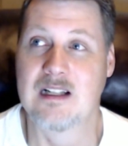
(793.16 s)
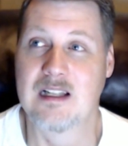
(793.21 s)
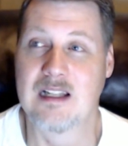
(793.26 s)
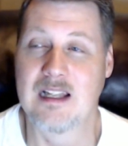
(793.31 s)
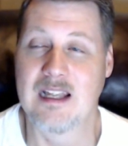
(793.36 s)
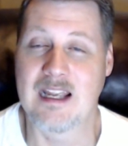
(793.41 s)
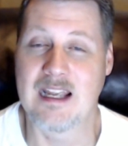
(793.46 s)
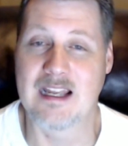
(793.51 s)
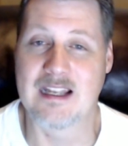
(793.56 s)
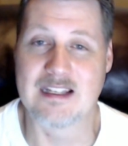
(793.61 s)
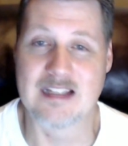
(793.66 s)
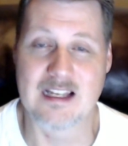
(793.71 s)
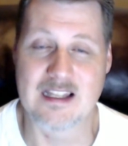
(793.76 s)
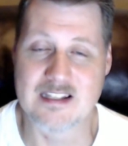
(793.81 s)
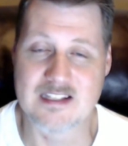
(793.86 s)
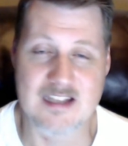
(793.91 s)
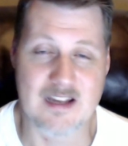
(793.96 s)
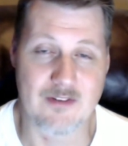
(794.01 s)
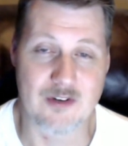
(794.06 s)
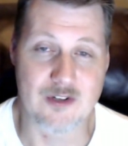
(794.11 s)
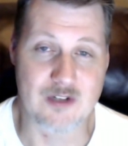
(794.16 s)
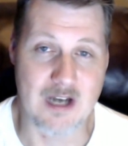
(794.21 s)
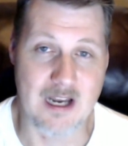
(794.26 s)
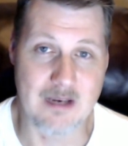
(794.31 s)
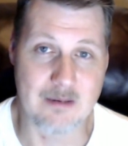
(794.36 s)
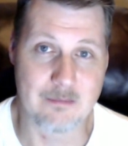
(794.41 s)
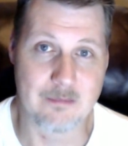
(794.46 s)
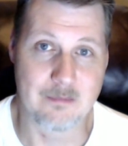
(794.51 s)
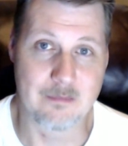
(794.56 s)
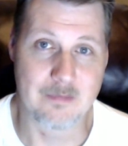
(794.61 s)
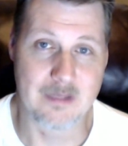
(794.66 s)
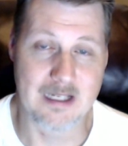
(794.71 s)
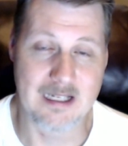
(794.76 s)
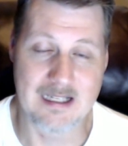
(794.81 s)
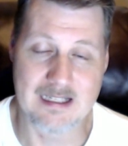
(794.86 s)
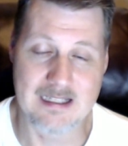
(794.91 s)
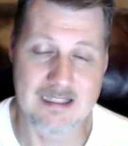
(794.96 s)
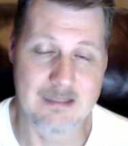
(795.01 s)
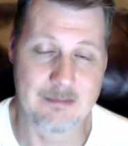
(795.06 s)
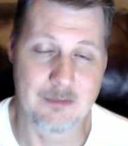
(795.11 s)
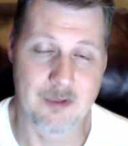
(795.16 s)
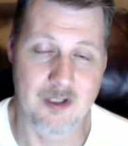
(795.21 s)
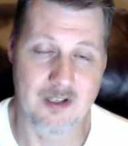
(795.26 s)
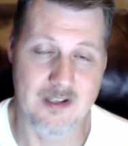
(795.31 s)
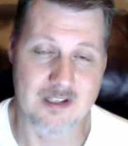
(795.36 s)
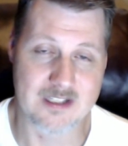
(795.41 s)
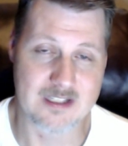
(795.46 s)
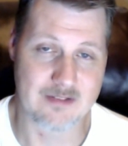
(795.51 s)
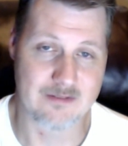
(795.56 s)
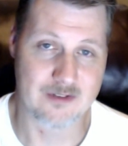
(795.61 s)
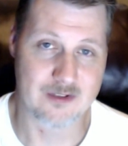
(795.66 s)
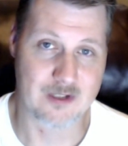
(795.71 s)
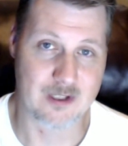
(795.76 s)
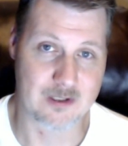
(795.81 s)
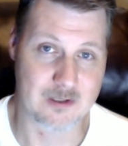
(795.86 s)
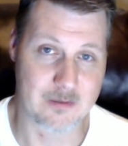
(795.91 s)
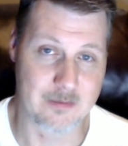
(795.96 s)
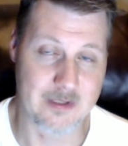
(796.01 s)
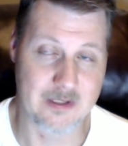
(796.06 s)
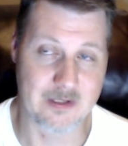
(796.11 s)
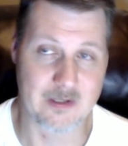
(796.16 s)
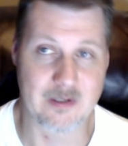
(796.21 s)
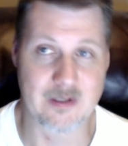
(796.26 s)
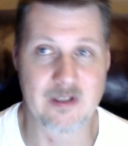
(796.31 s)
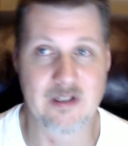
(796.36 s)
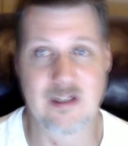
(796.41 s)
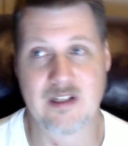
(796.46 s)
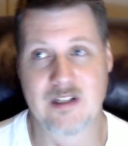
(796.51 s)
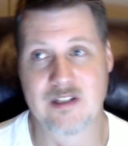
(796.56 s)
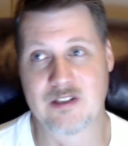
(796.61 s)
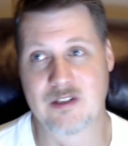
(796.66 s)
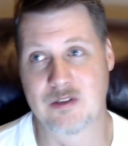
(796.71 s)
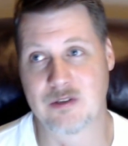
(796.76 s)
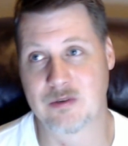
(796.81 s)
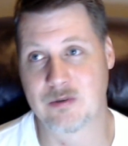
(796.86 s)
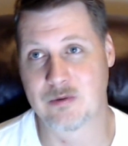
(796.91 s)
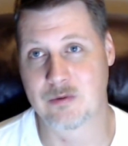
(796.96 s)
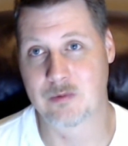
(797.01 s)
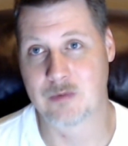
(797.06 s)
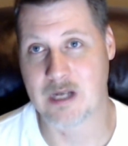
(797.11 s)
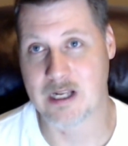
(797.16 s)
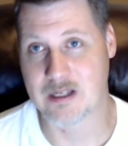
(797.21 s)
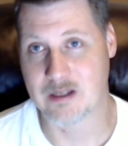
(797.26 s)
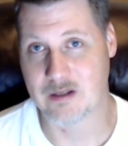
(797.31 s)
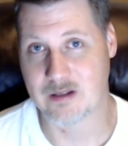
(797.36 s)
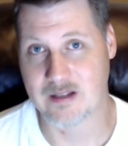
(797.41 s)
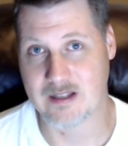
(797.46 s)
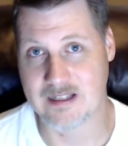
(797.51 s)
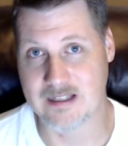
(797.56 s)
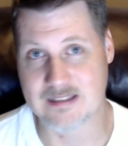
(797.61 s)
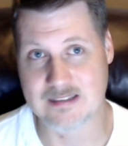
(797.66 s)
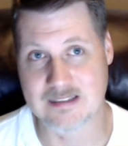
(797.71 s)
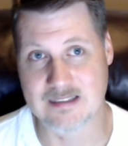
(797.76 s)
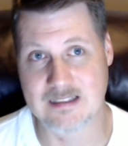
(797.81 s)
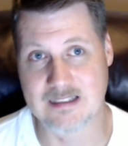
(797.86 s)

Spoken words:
And the stuff they're trying to put in this infrastructure bill to regulate